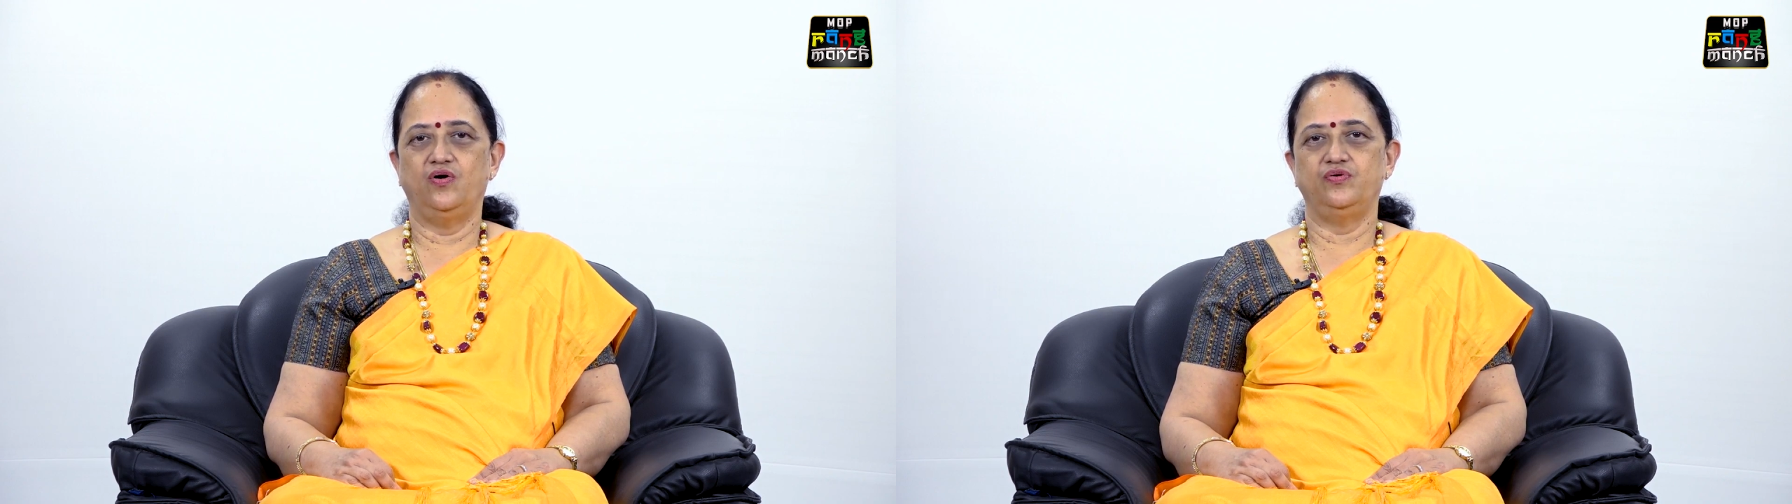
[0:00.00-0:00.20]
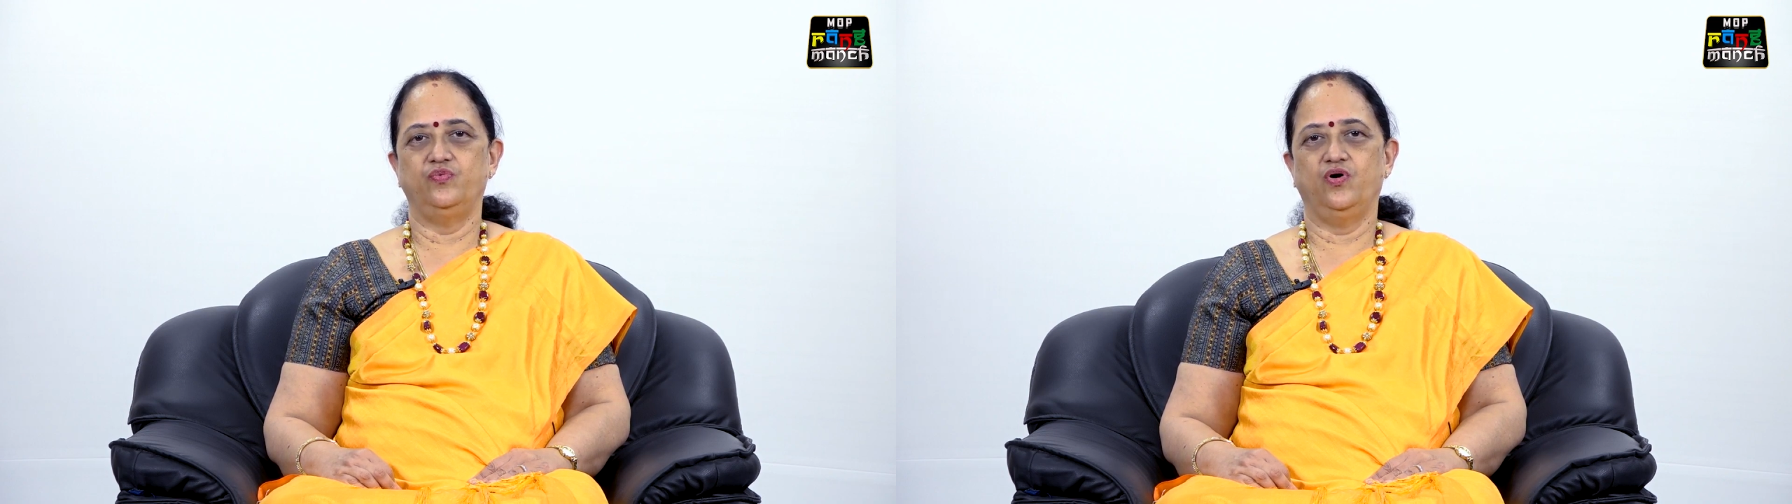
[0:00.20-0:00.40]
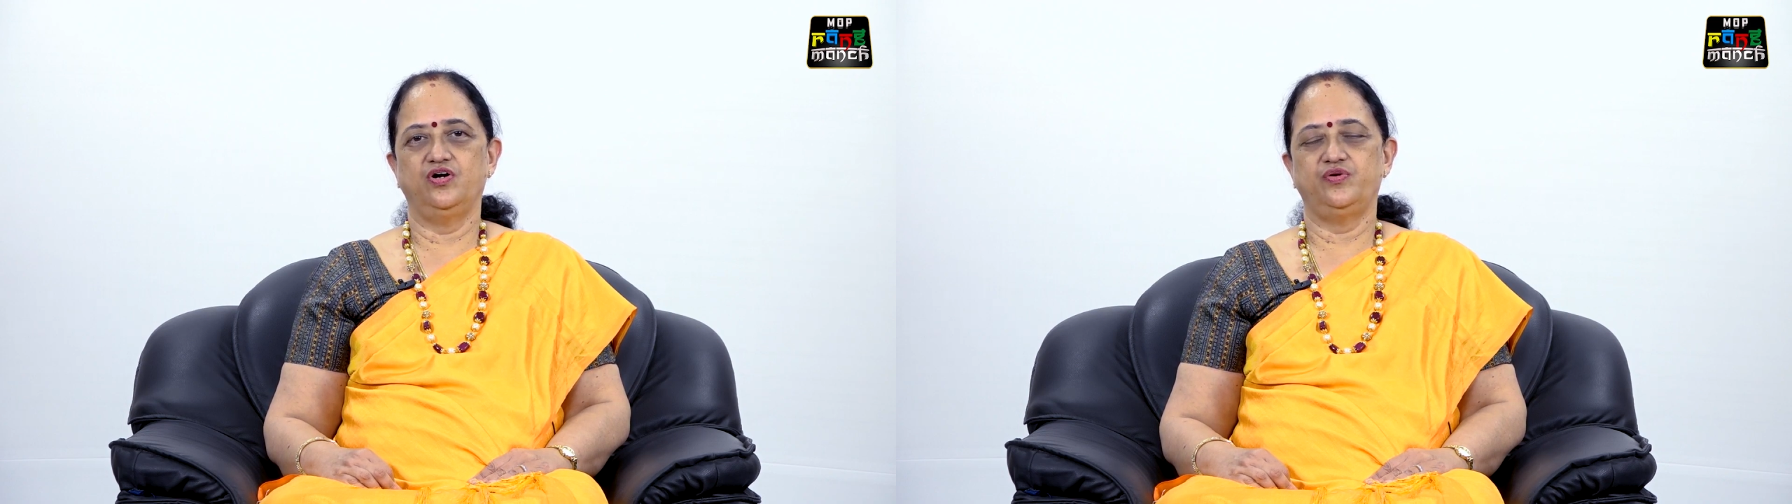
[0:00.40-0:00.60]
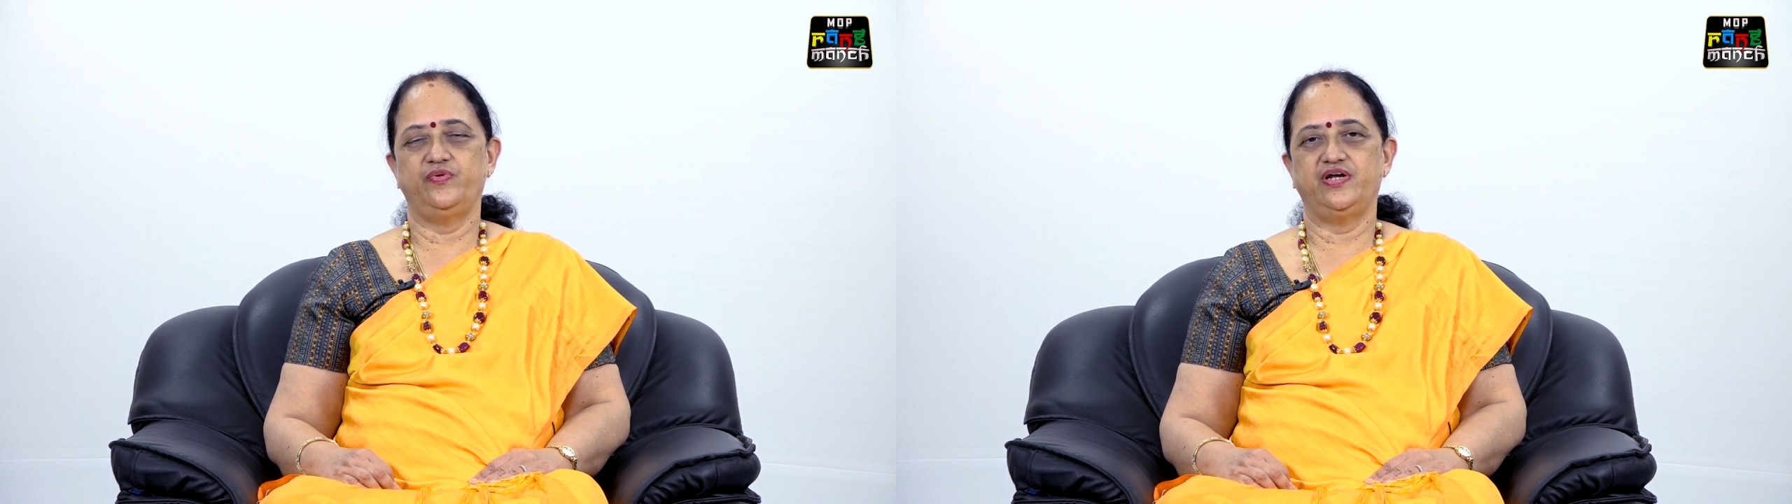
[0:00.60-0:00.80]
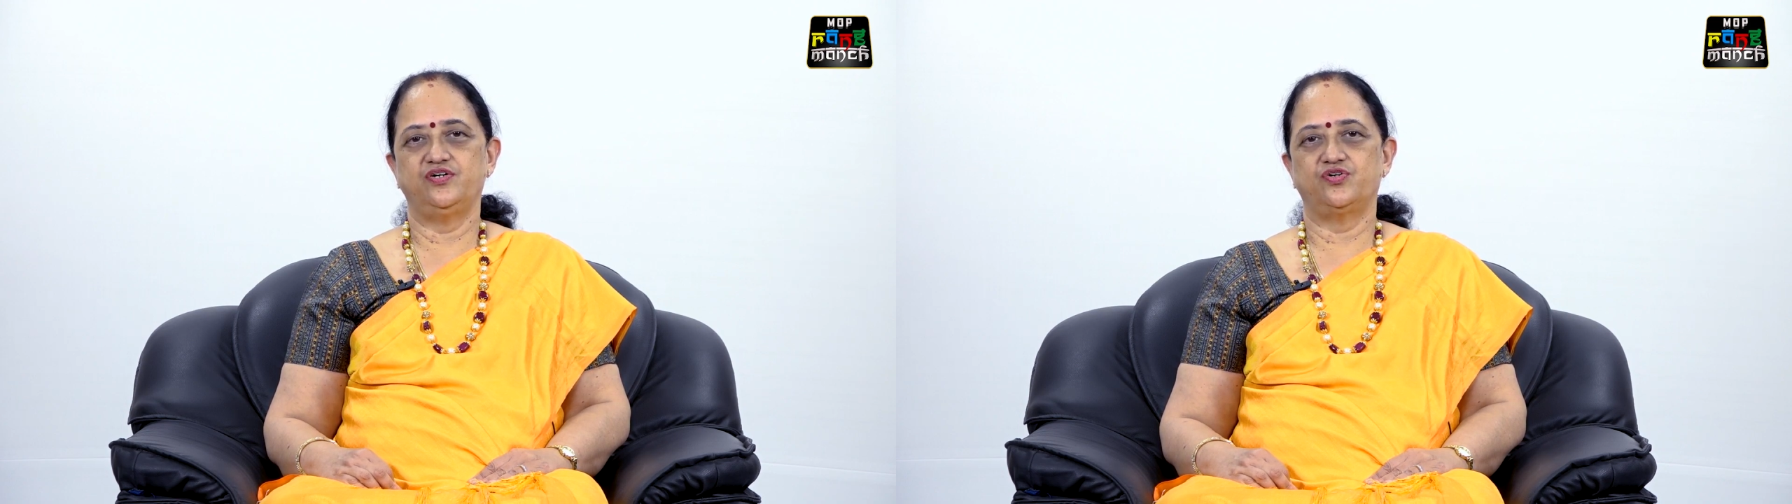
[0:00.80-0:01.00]
on what
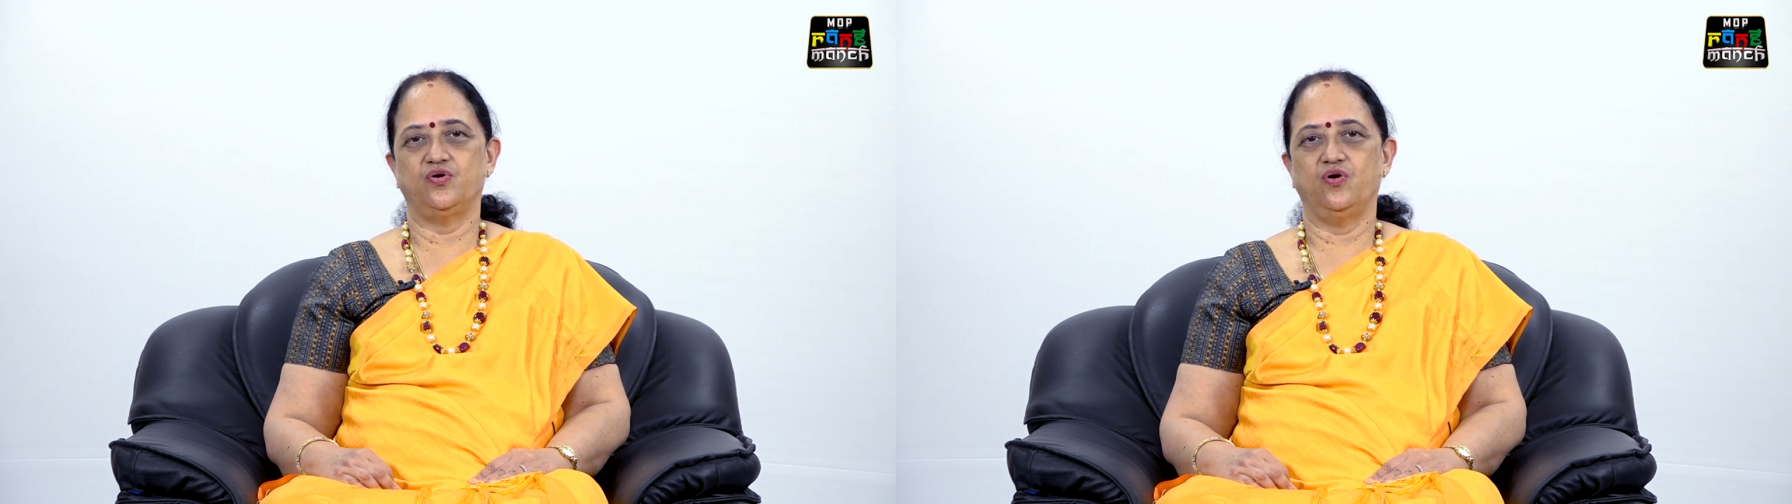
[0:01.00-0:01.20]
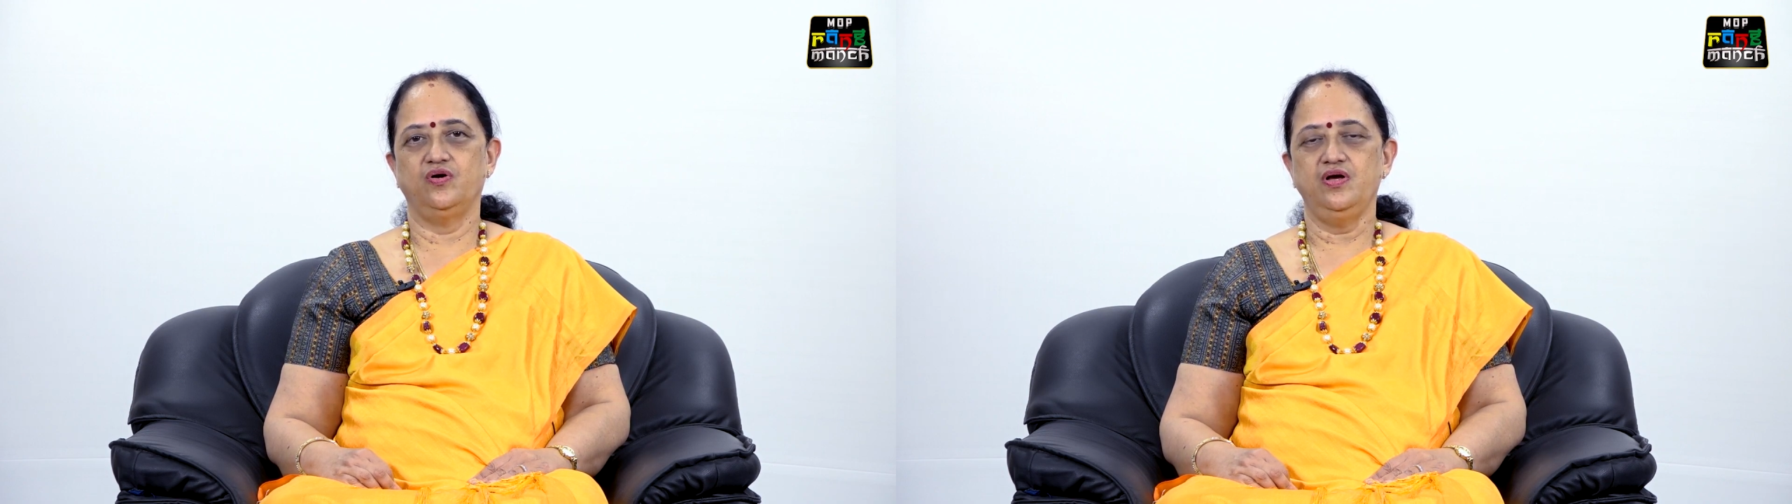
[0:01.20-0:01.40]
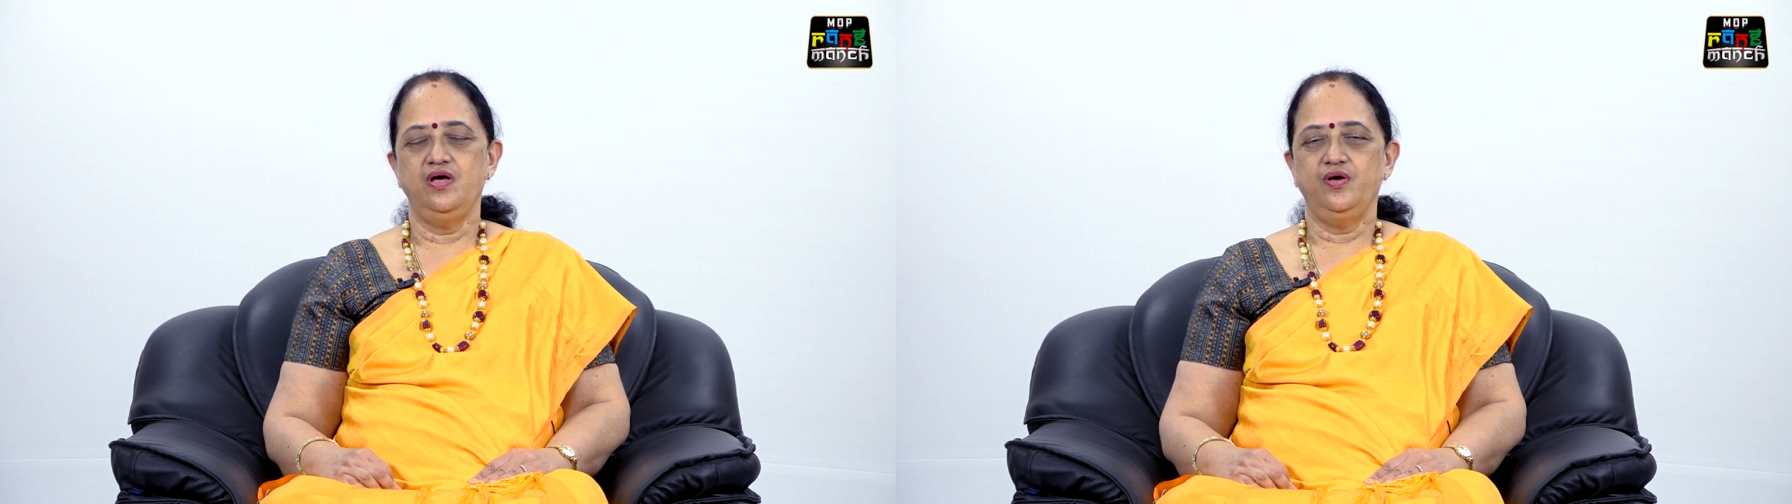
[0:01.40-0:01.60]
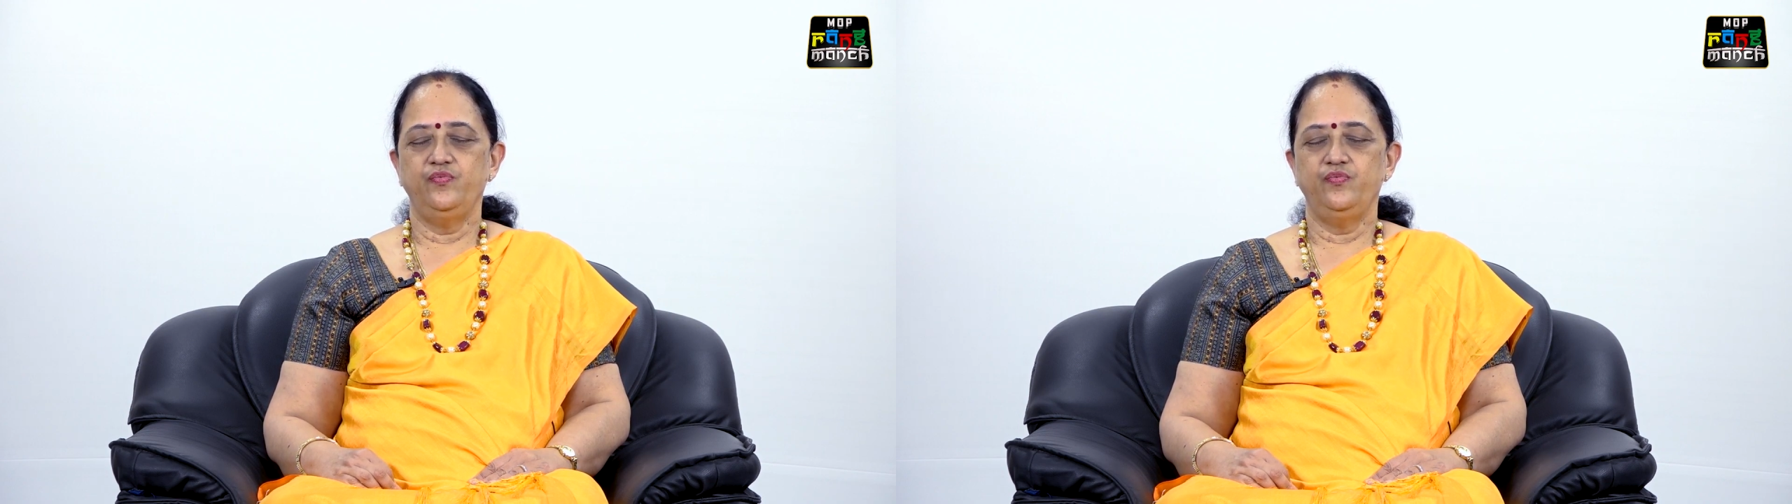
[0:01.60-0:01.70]
went wrong